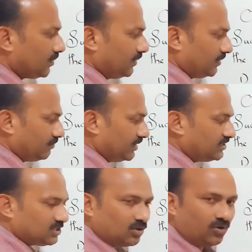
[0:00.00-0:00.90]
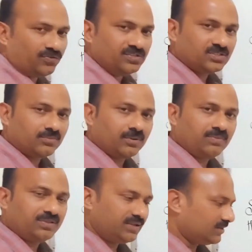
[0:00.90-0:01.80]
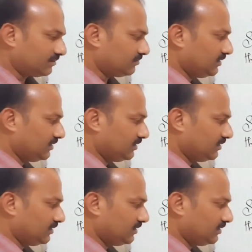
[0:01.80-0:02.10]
Then budget officer will be there.